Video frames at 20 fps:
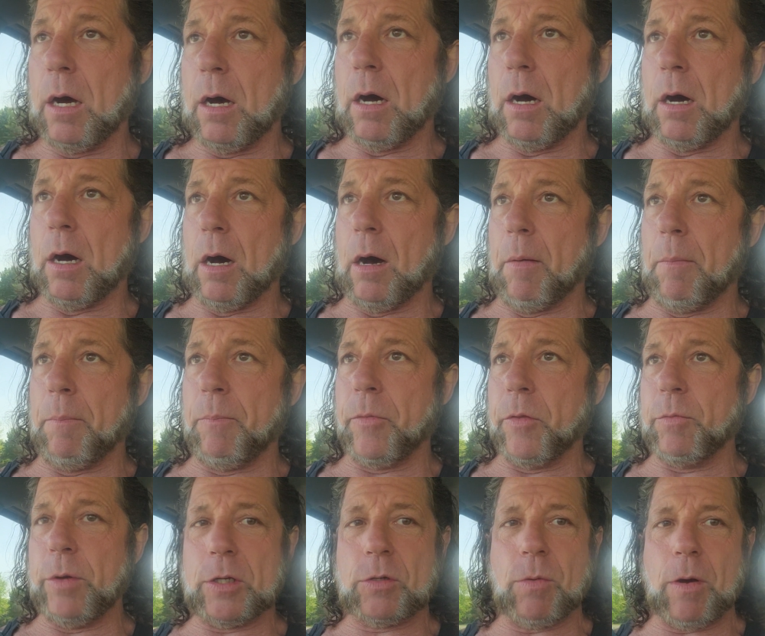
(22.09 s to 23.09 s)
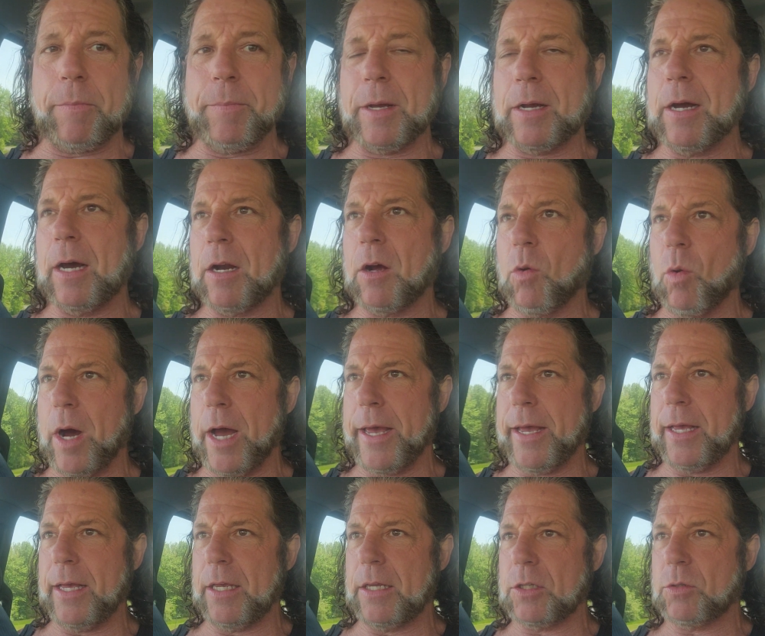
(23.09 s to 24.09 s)
Um, the reason why we've been kind of
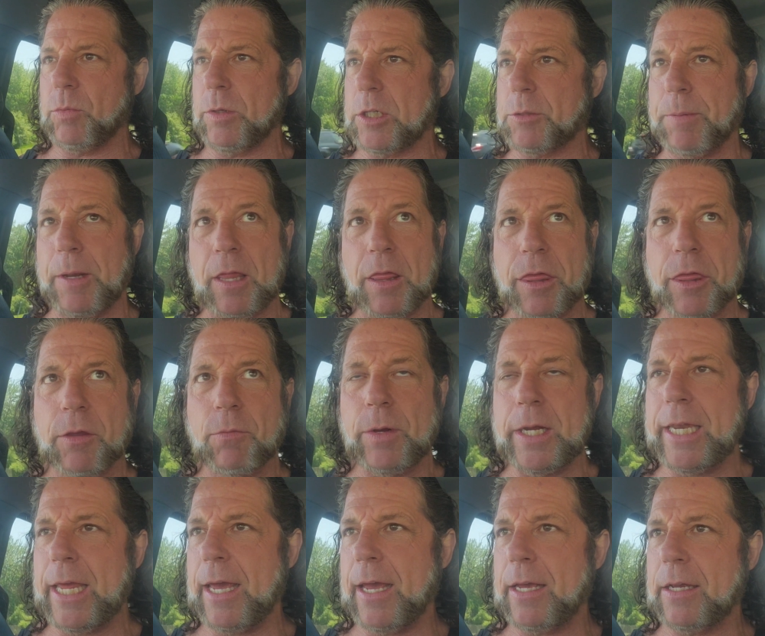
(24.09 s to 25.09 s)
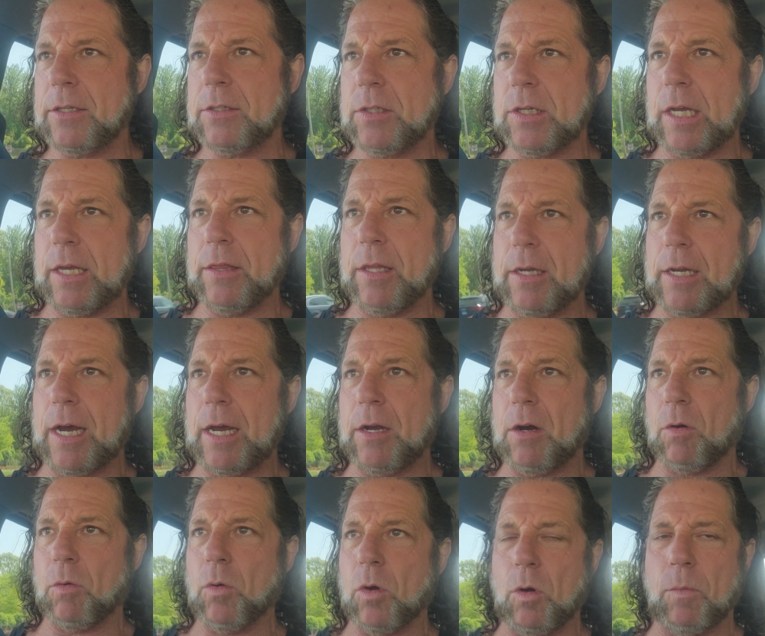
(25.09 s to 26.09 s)
quiet is we spent three days in the
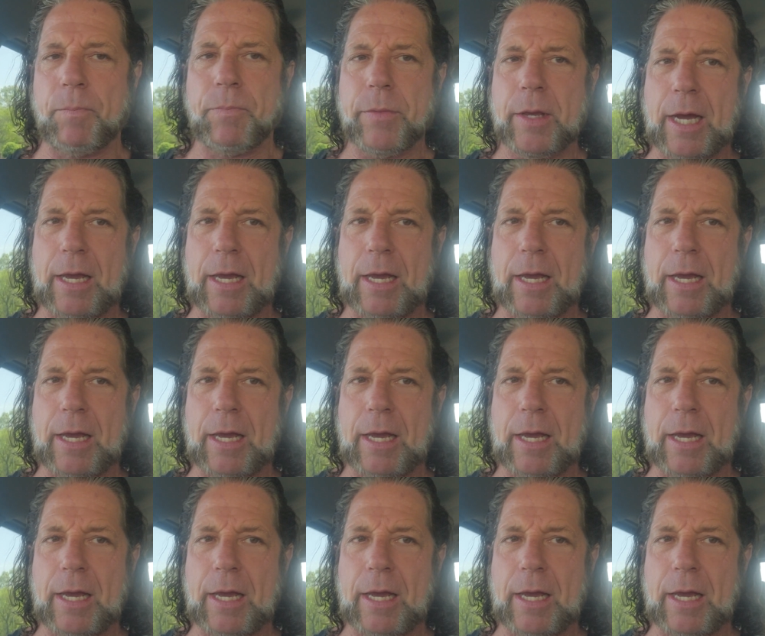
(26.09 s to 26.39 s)
dyno room.